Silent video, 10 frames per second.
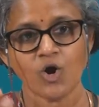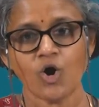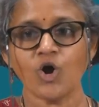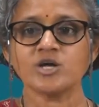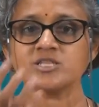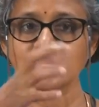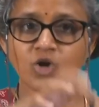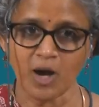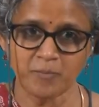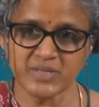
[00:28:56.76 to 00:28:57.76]
or the
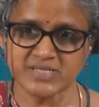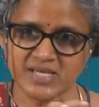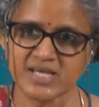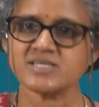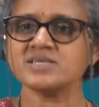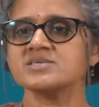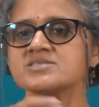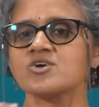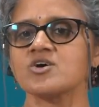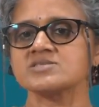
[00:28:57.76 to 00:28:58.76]
compensation
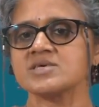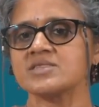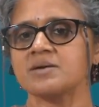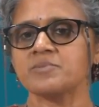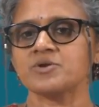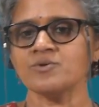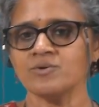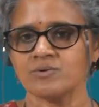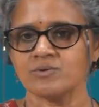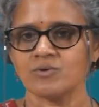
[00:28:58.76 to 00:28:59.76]
is causing them to
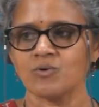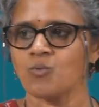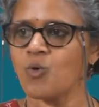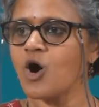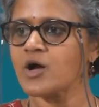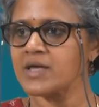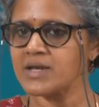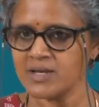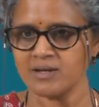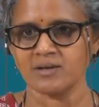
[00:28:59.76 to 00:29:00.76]
walk
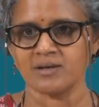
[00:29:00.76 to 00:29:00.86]
in an